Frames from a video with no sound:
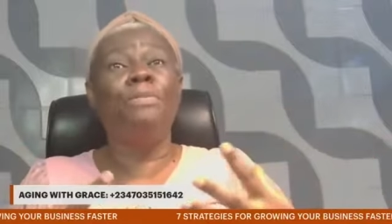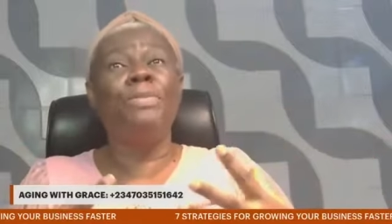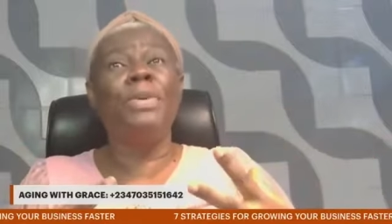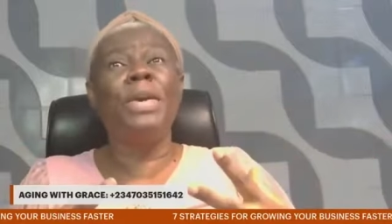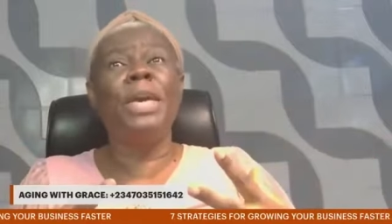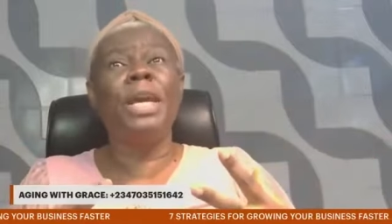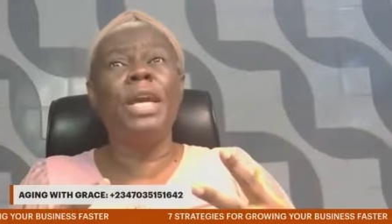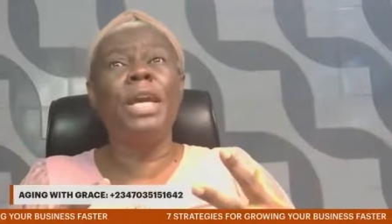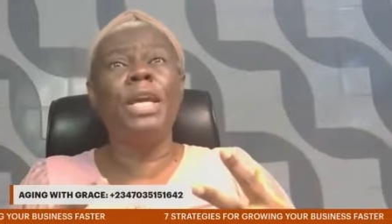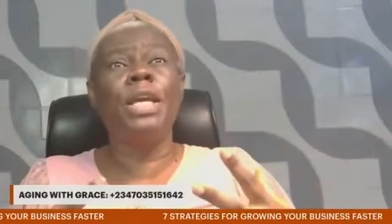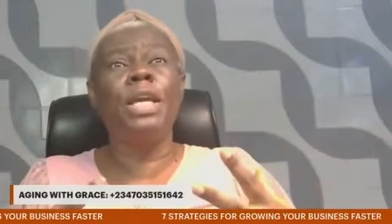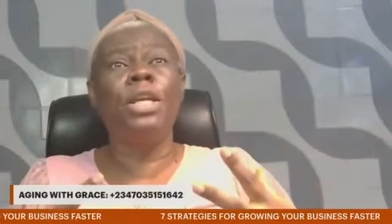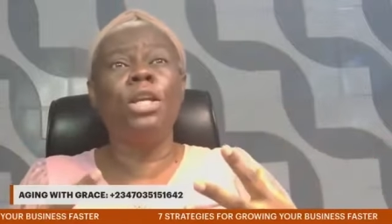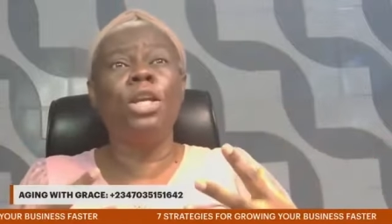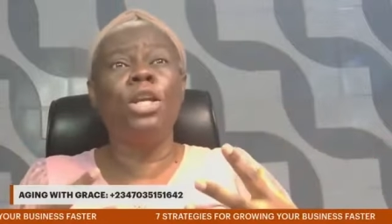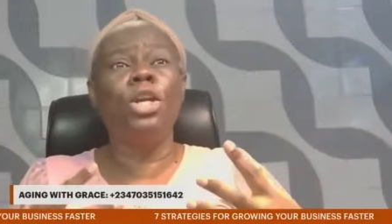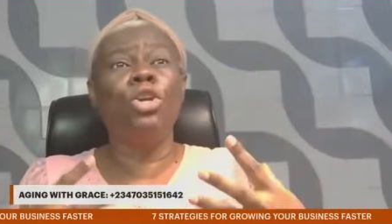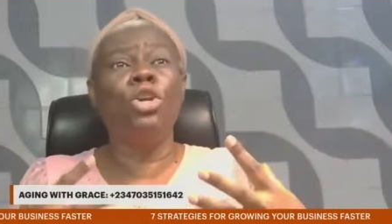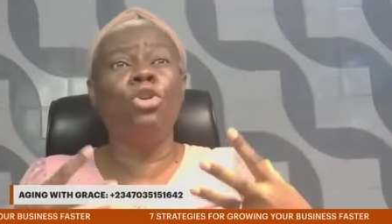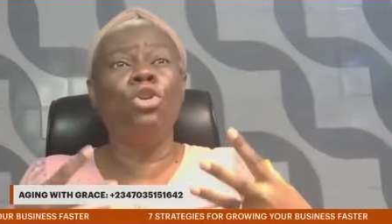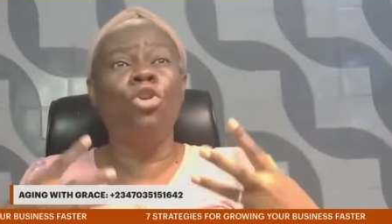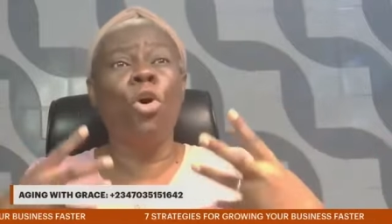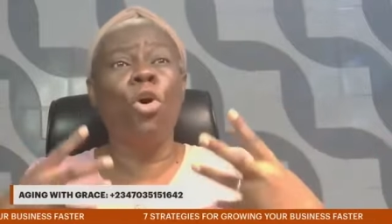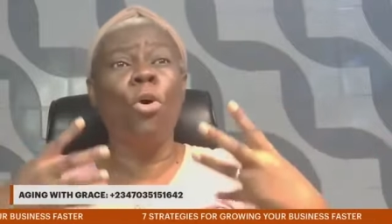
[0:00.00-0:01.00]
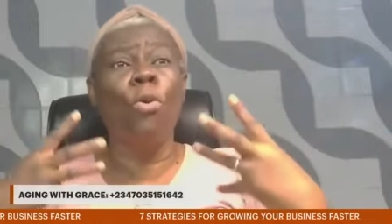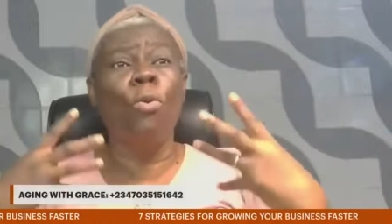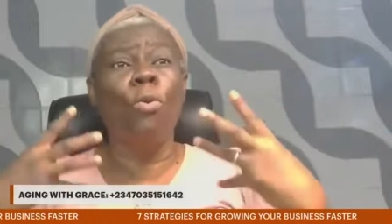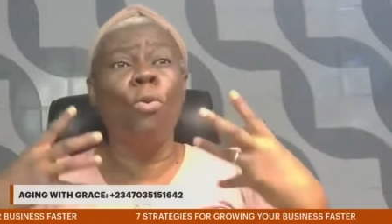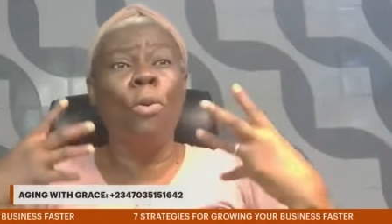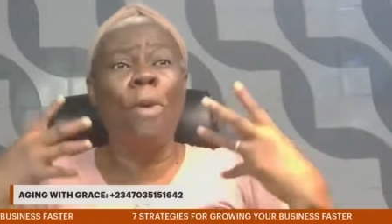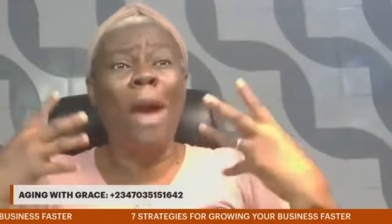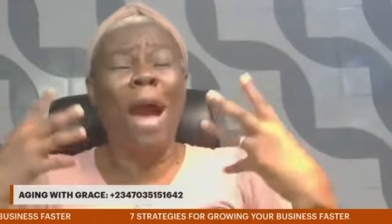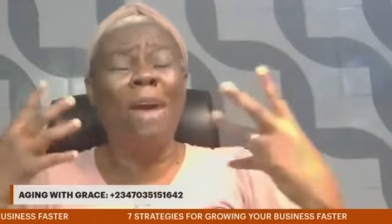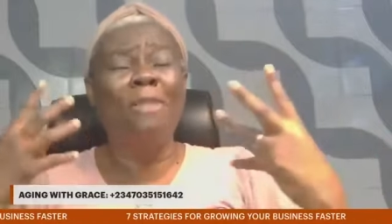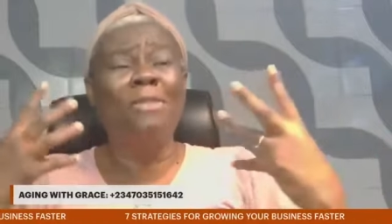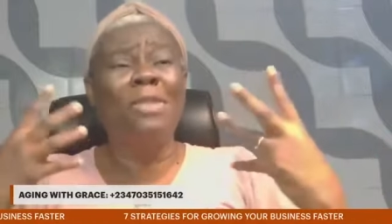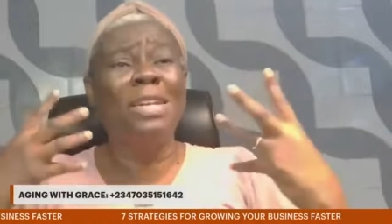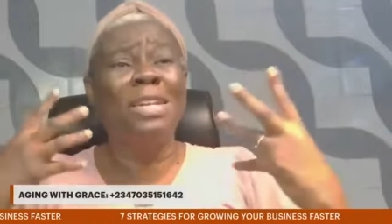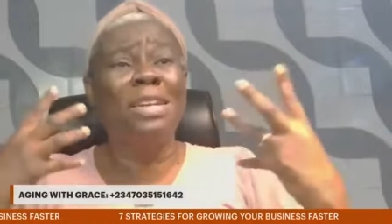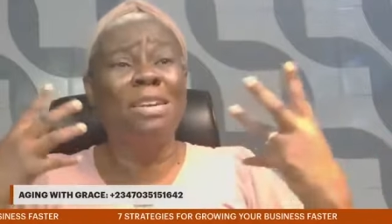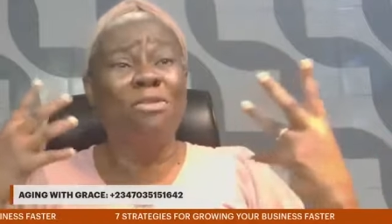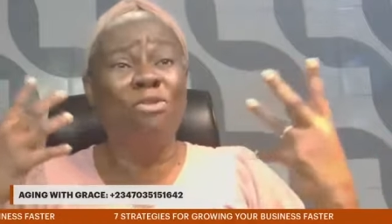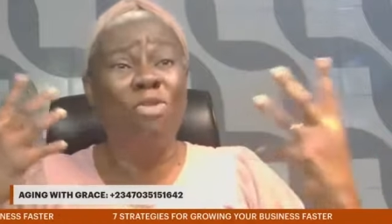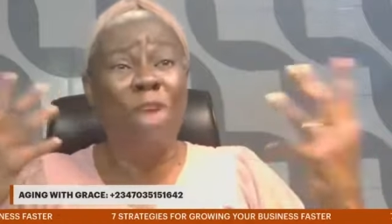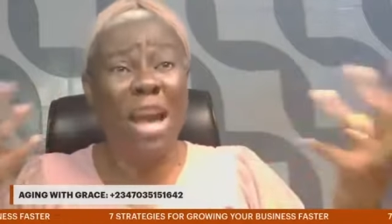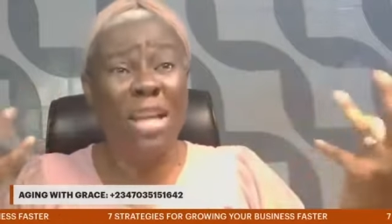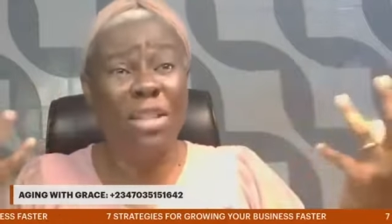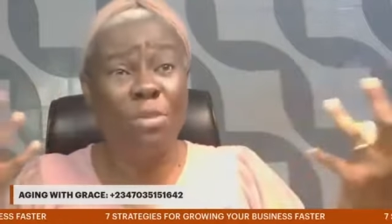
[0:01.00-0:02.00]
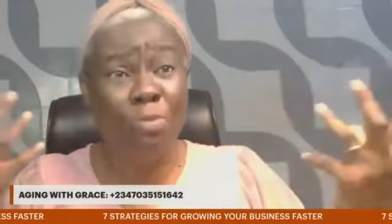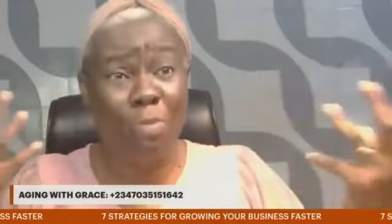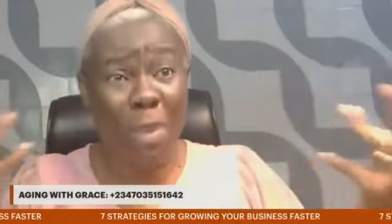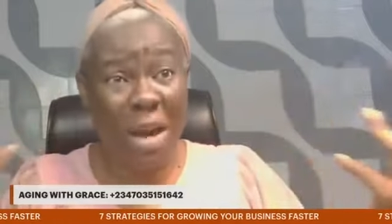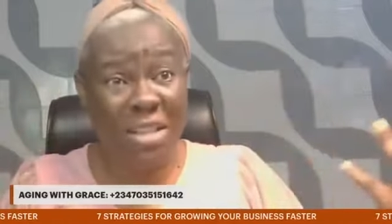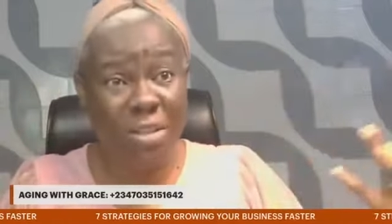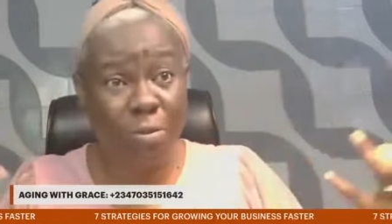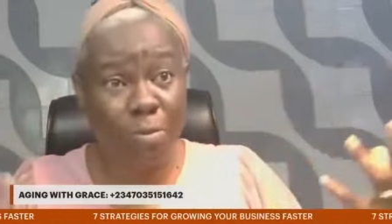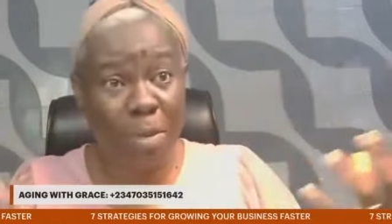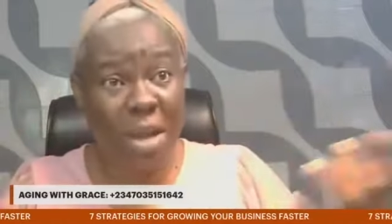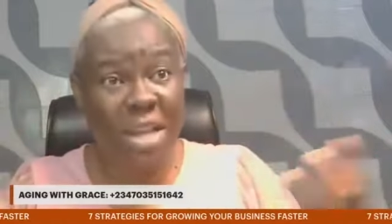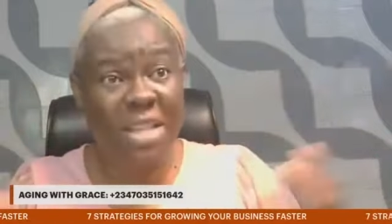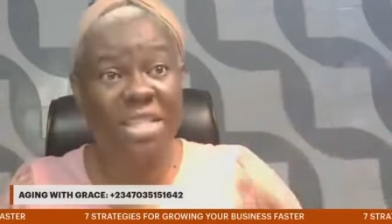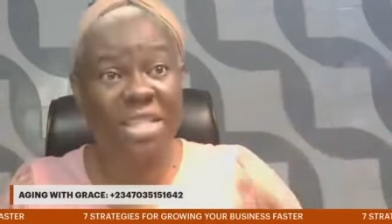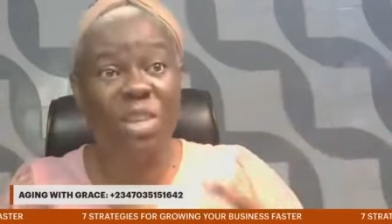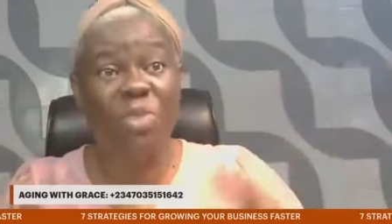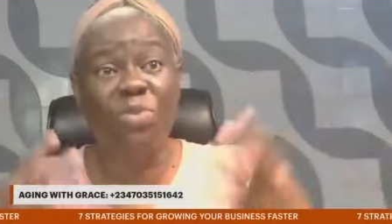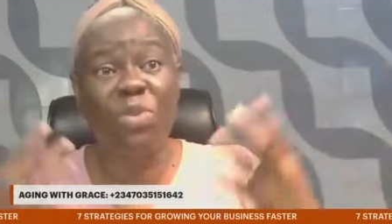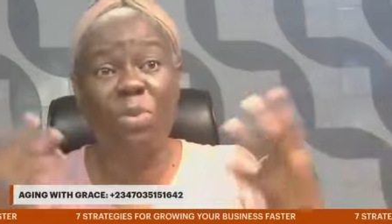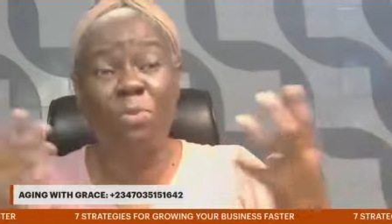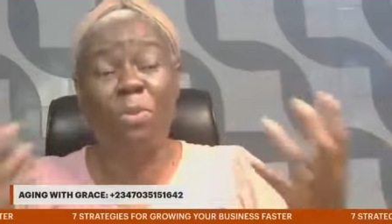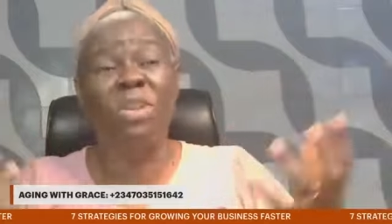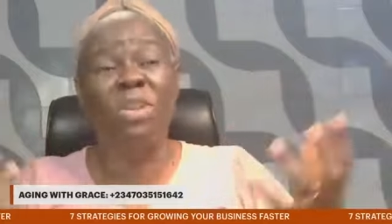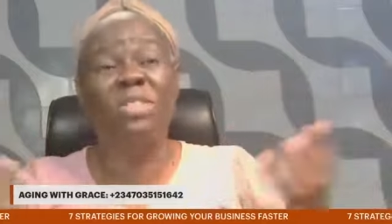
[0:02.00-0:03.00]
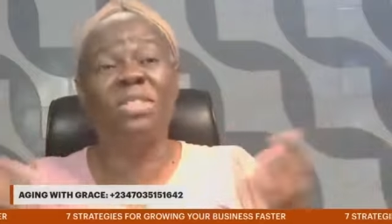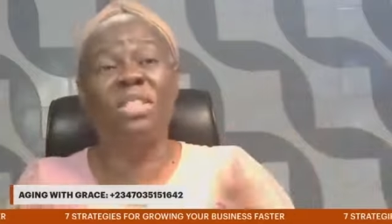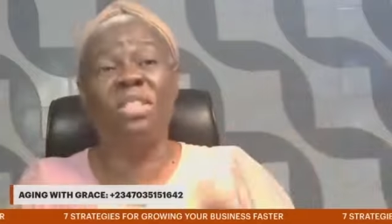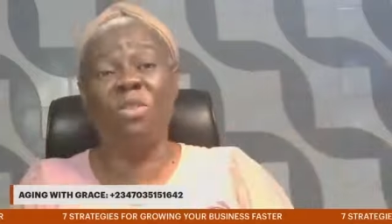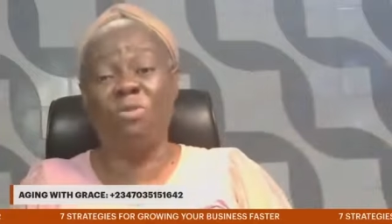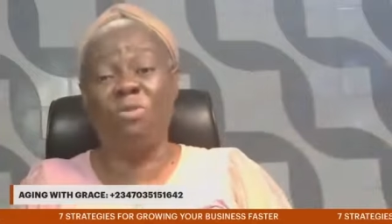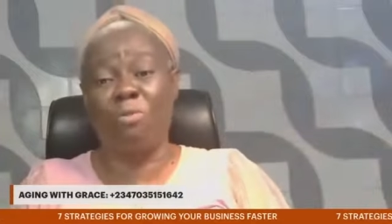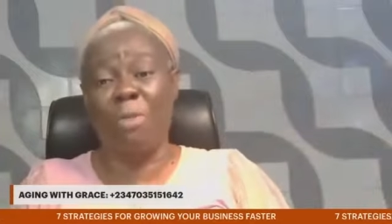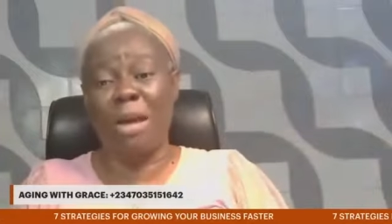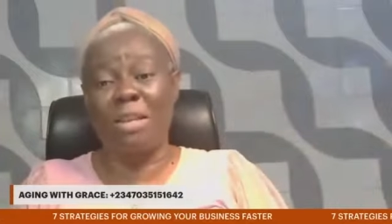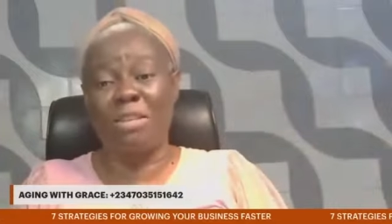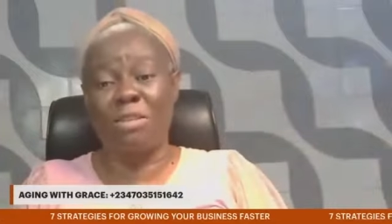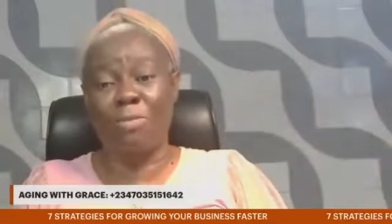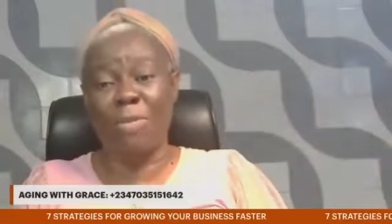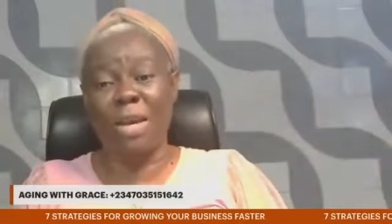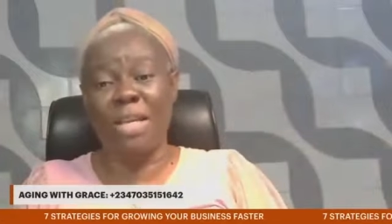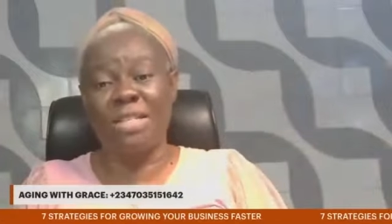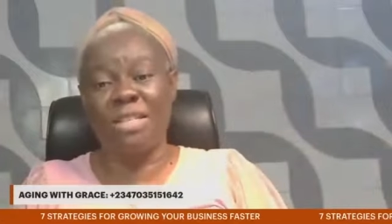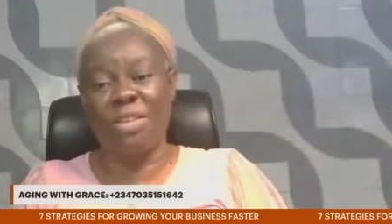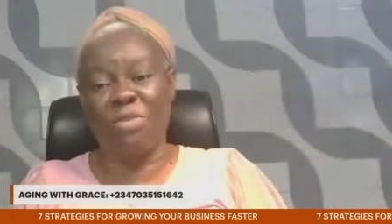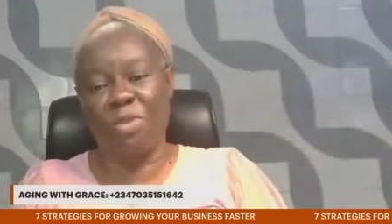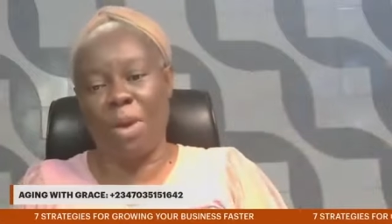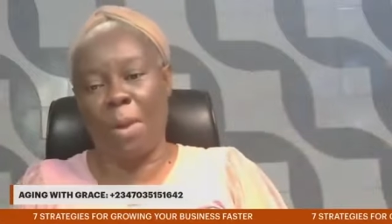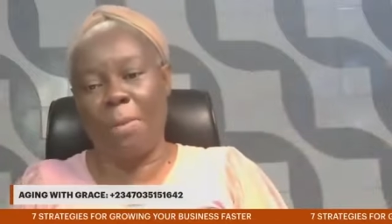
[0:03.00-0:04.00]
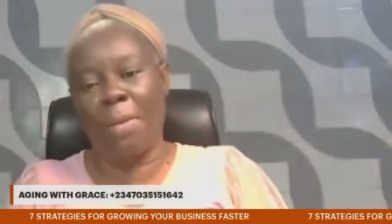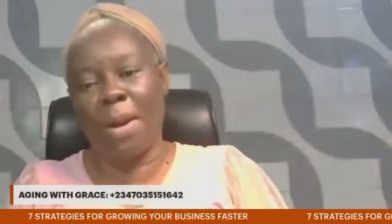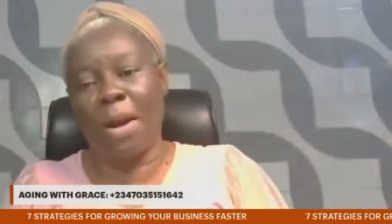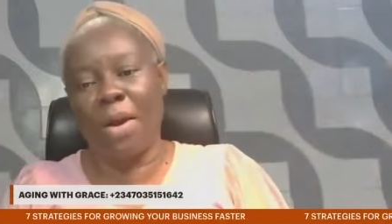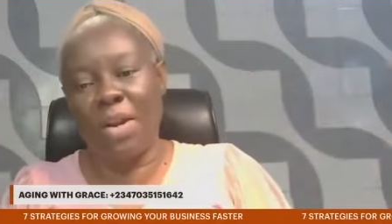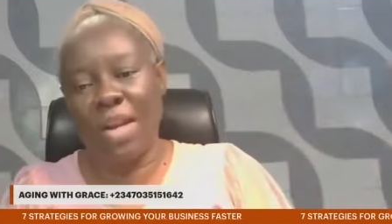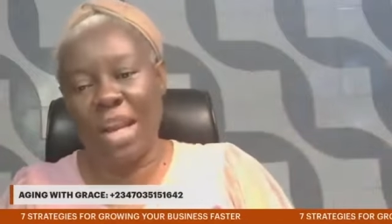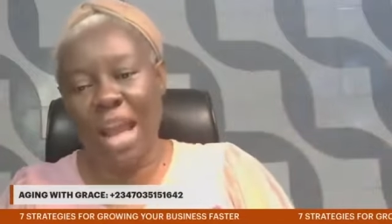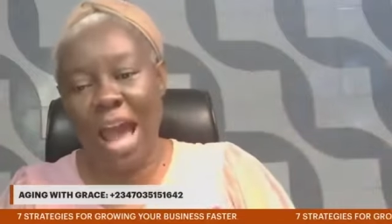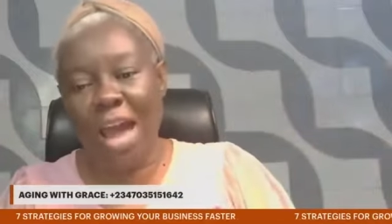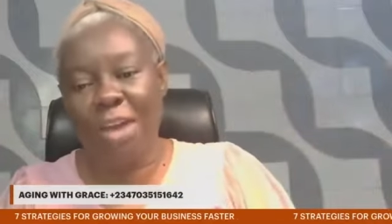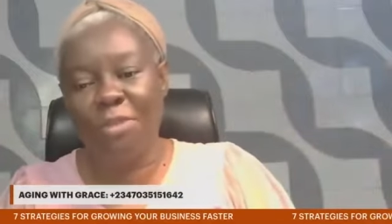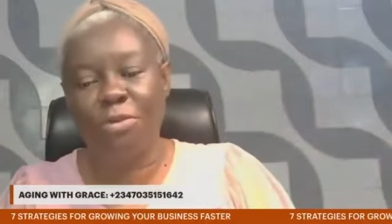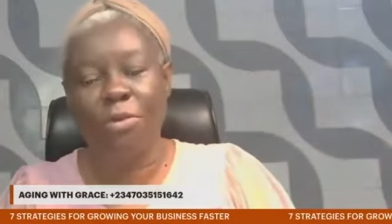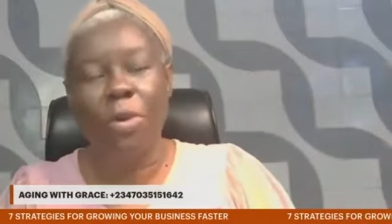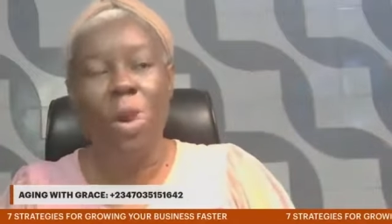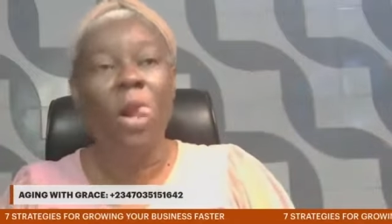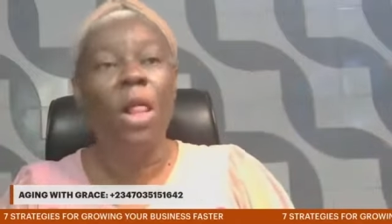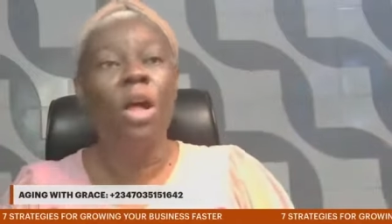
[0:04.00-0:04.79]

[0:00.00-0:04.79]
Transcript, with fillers: being you know having the right perspective the positive perspective about life